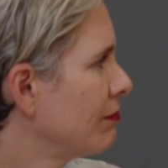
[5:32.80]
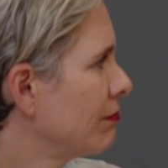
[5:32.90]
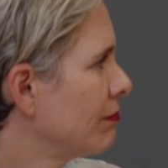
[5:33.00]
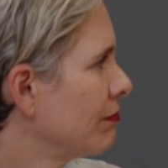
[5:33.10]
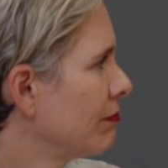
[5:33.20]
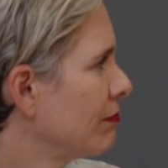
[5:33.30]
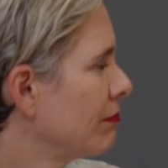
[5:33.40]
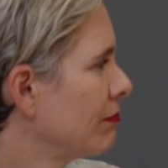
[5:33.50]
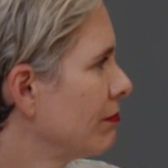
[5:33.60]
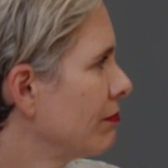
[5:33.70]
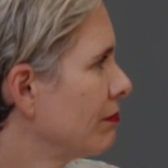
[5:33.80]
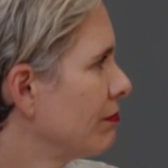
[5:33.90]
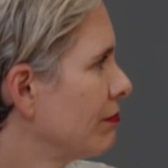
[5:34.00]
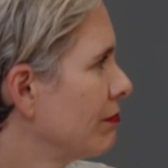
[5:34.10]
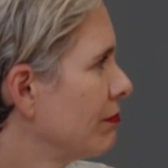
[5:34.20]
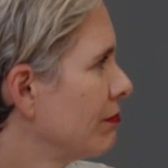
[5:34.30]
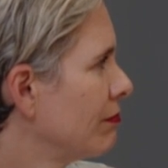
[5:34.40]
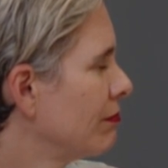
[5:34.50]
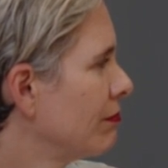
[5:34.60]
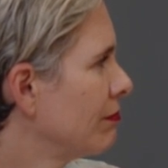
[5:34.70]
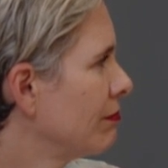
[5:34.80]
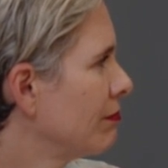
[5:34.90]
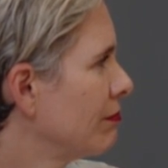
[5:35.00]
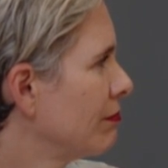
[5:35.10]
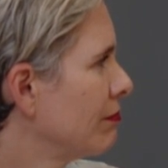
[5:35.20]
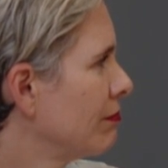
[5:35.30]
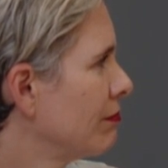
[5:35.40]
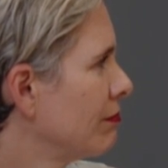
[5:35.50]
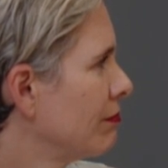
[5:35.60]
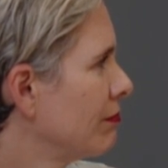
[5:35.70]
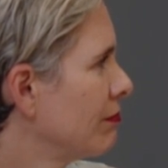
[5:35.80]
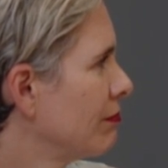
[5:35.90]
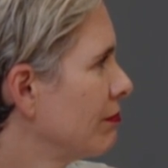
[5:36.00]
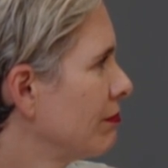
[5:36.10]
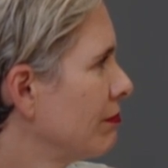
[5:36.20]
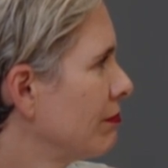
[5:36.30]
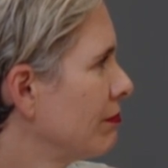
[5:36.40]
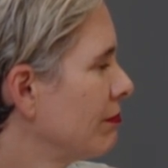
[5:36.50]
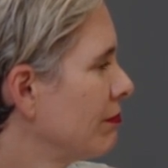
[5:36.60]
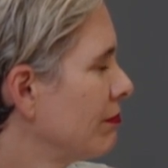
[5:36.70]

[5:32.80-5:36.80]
The person shown says nothing.